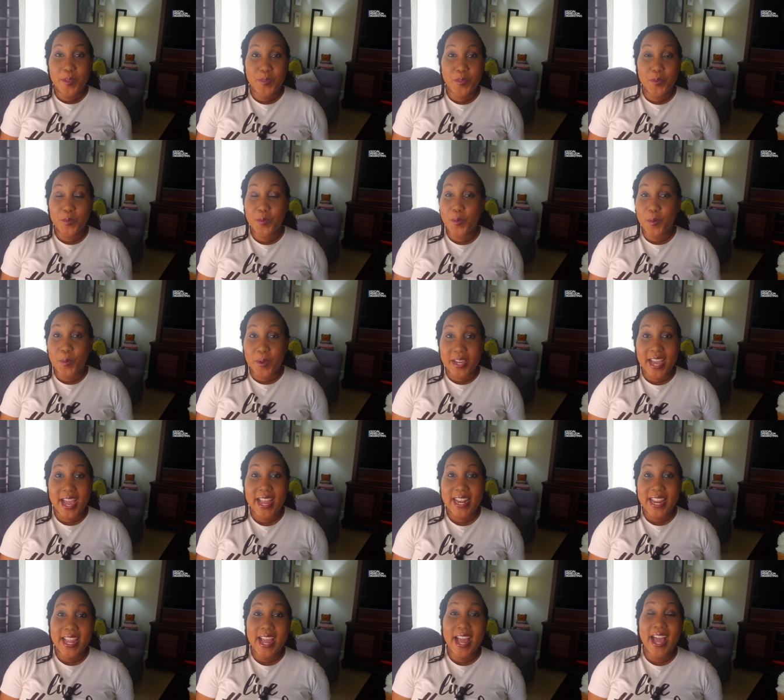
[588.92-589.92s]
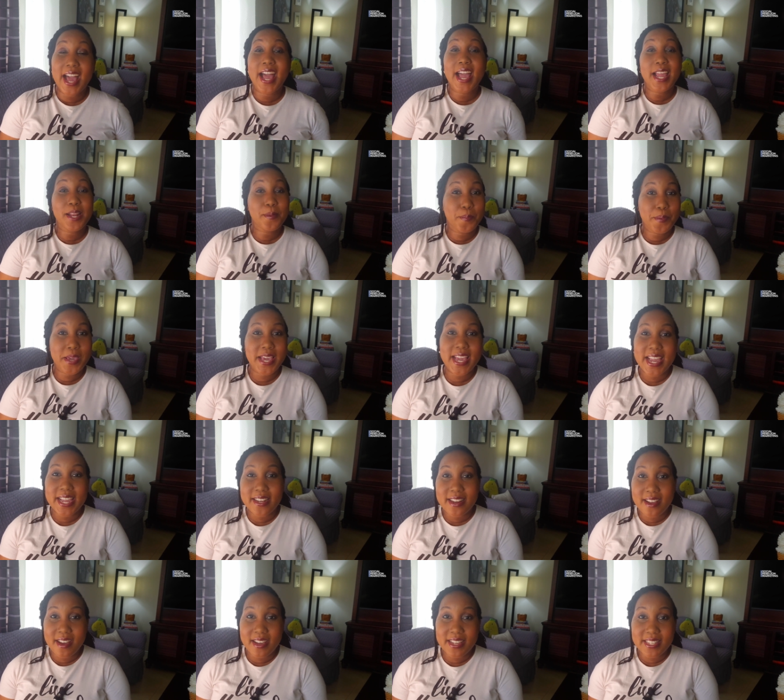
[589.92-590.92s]
through organic and
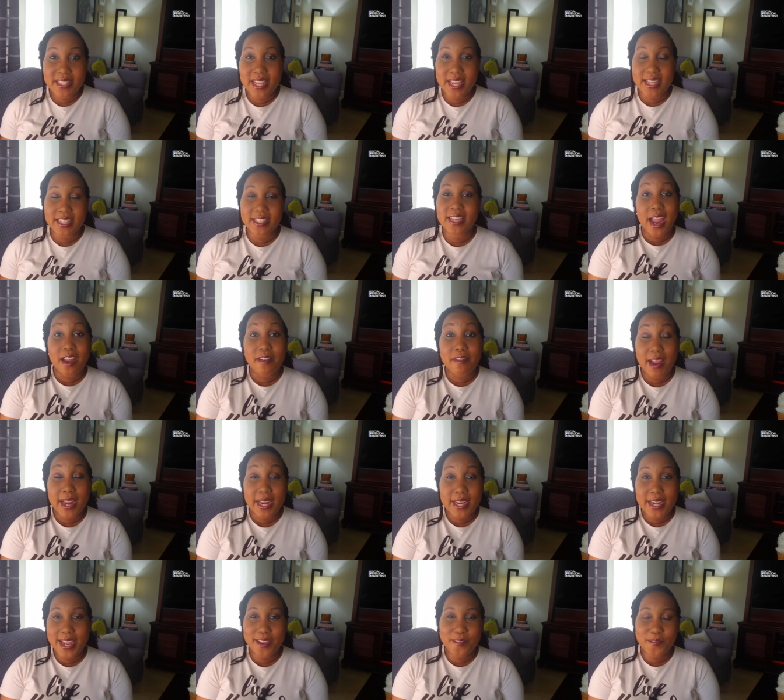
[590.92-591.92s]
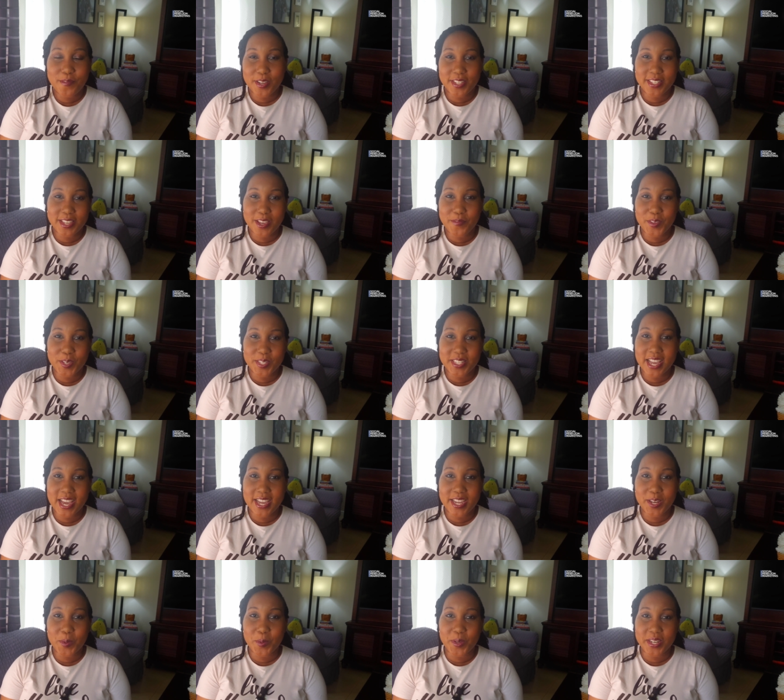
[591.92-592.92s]
paid content directly in front of your
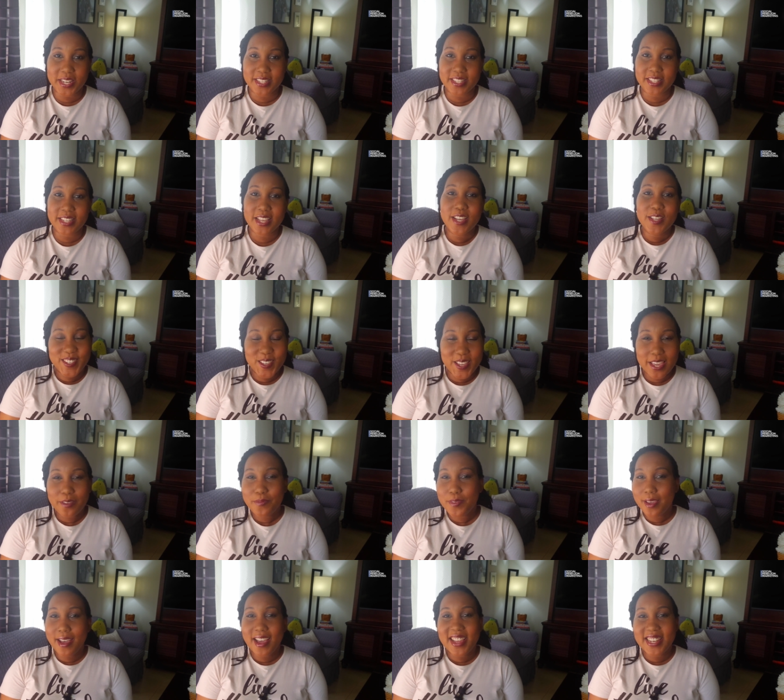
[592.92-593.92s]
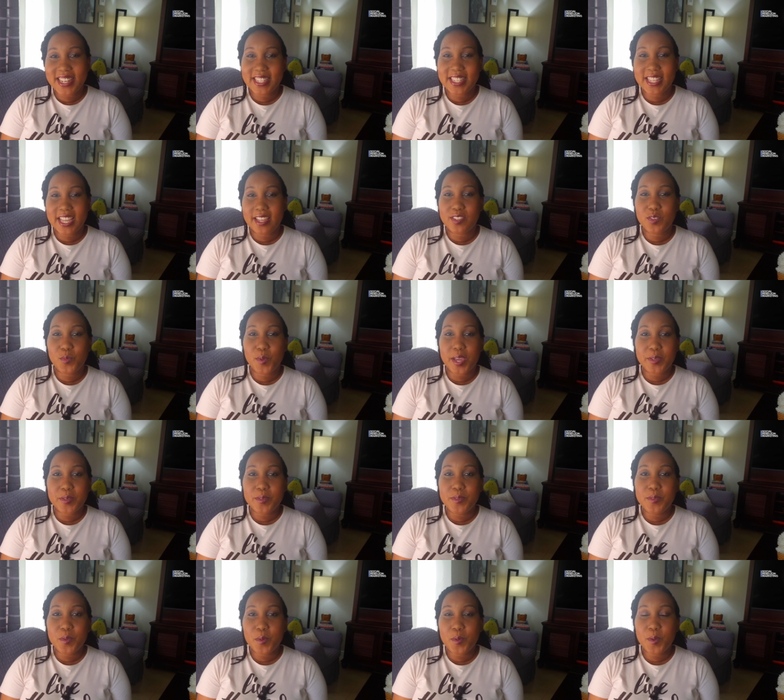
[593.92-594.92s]
target audience. So if you're at the stage where you
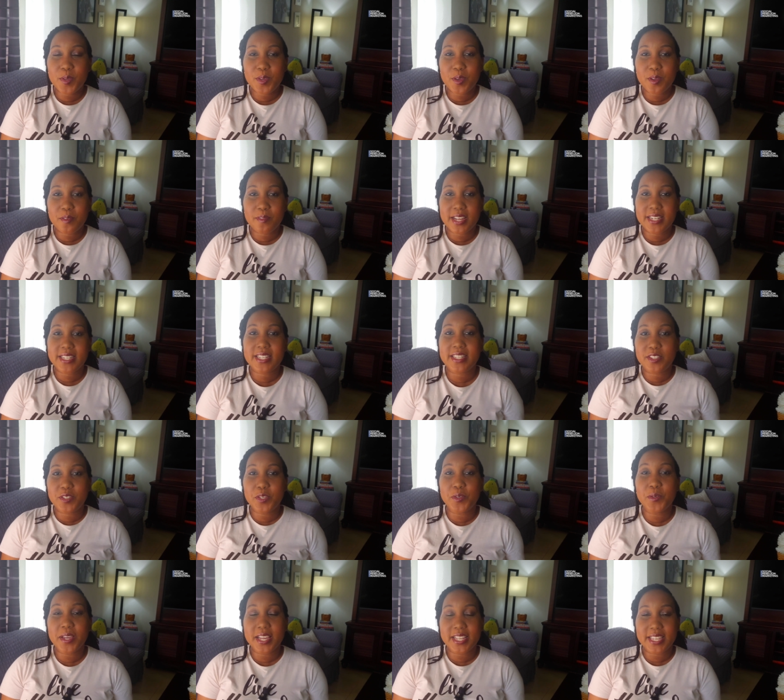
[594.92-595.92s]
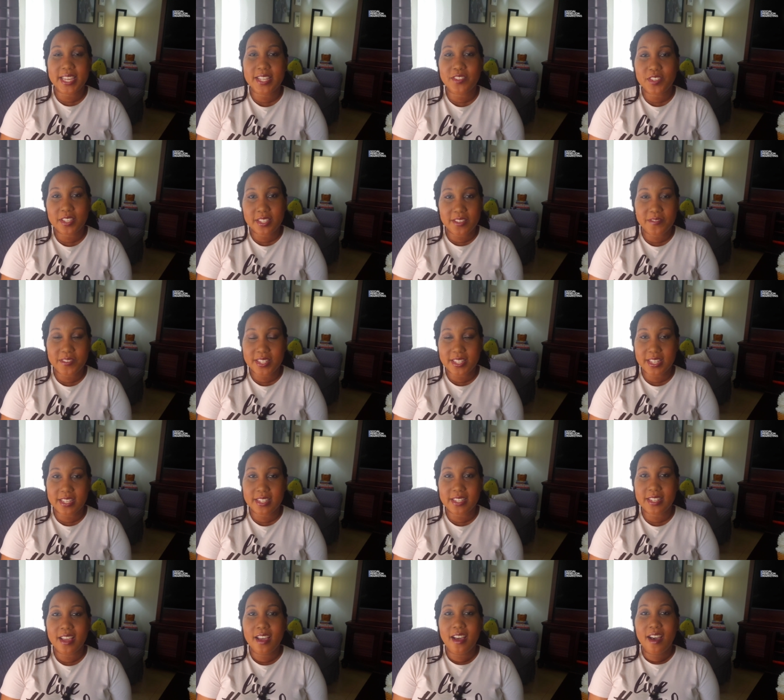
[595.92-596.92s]
know you're ready to engage the
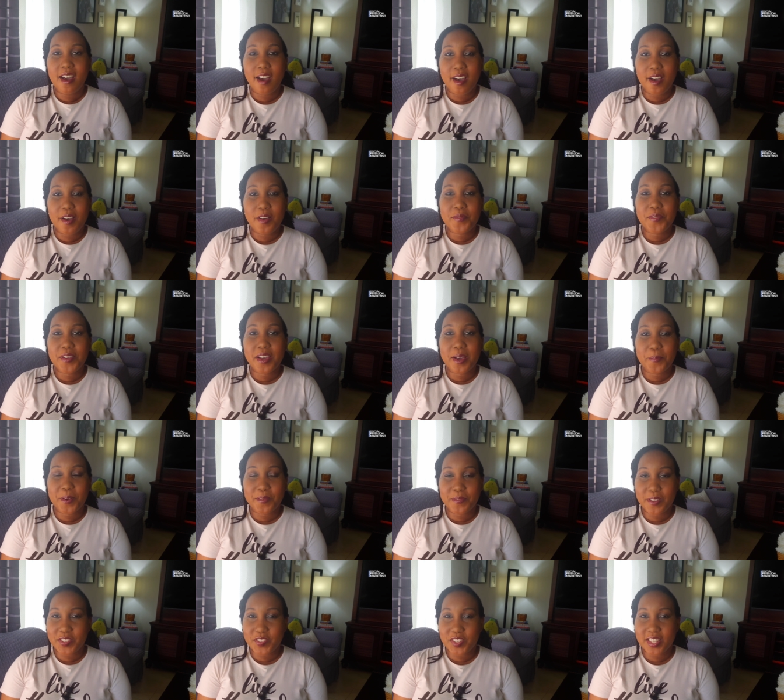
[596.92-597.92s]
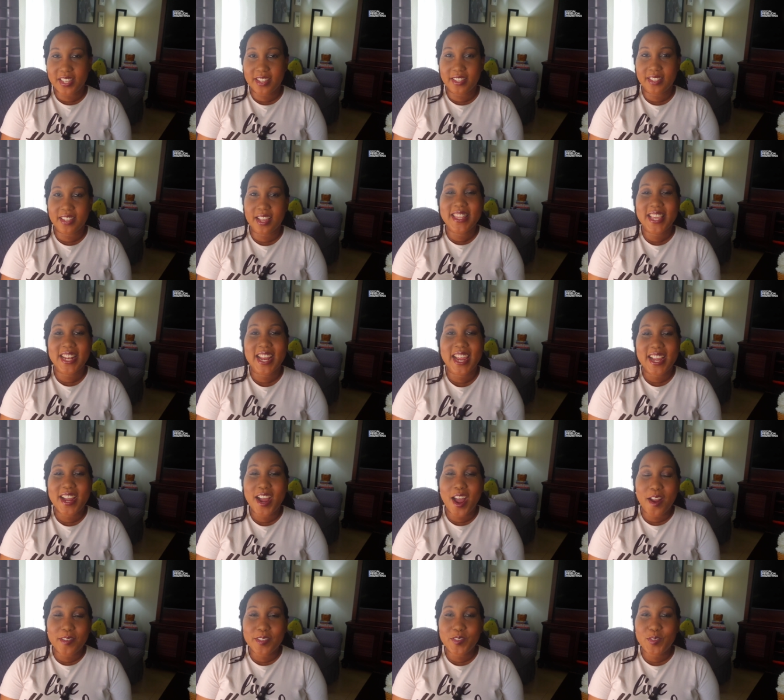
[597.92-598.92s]
services of a professional, then I
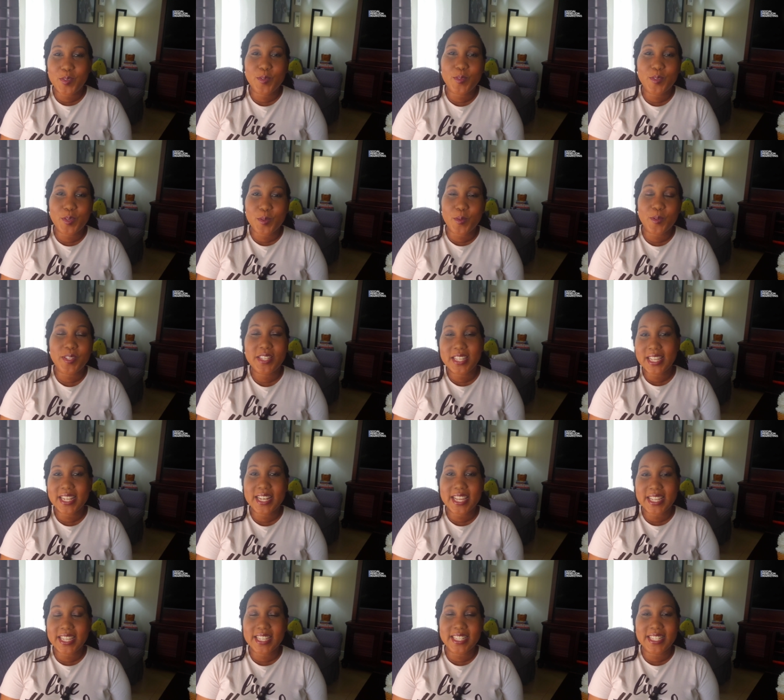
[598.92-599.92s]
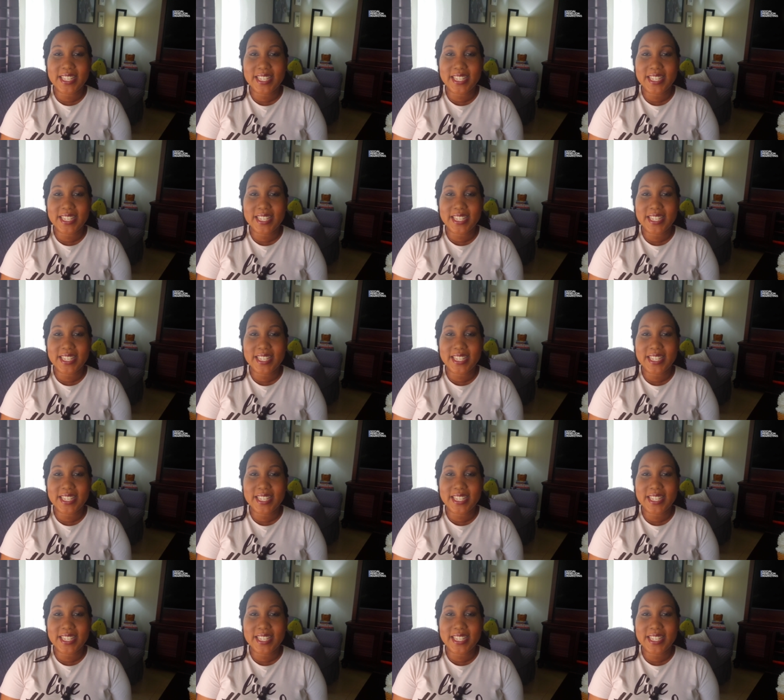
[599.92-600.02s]
encourage you to go to the link in